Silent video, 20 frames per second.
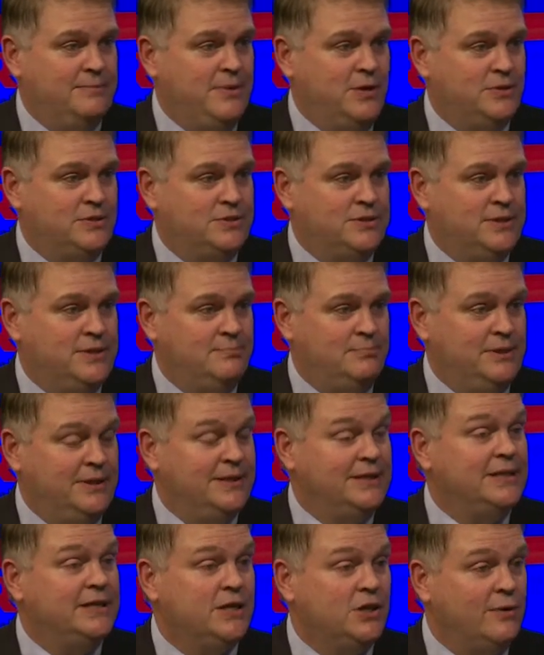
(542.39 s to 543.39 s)
most
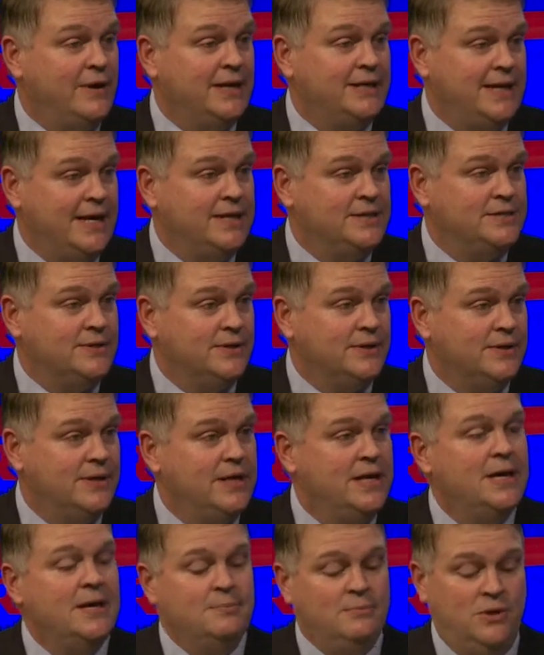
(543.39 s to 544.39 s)
politically correct answer,
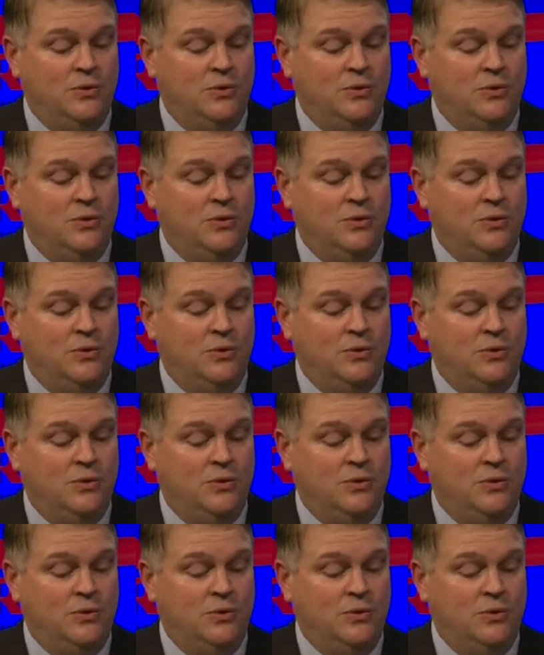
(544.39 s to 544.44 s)
but